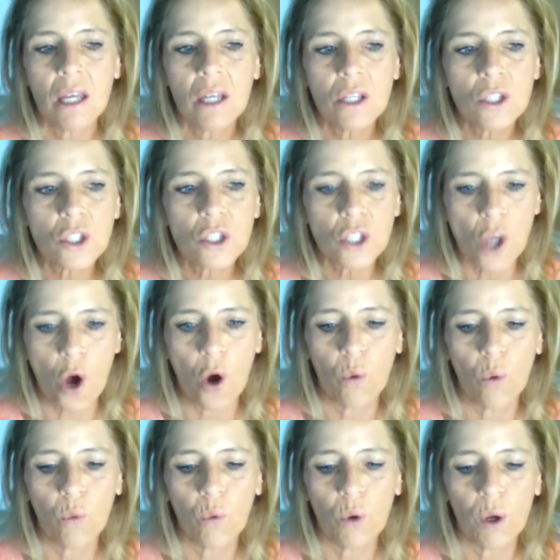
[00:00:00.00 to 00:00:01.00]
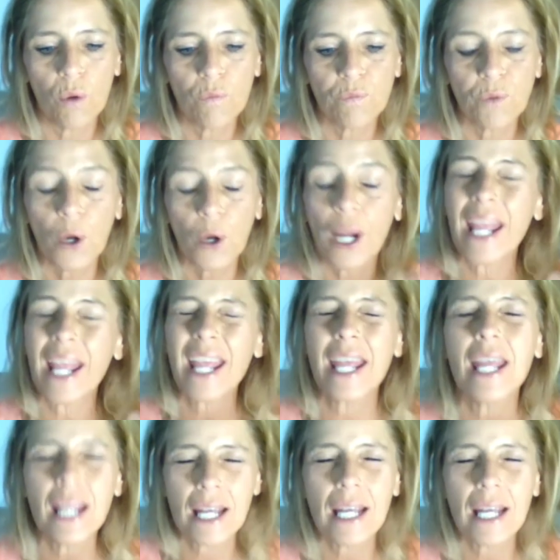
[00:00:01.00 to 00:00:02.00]
So, for
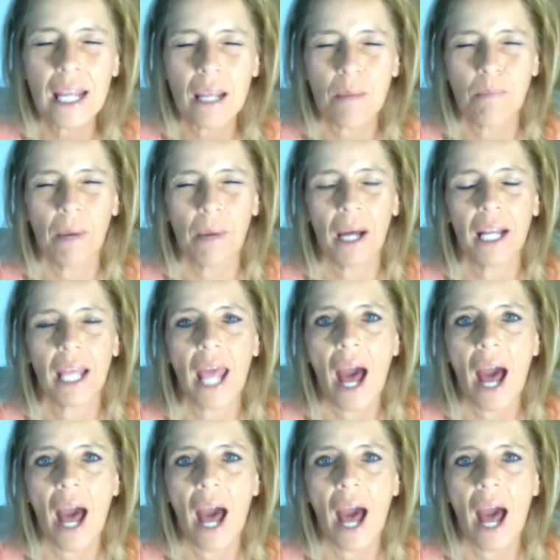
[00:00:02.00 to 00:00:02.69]
anybody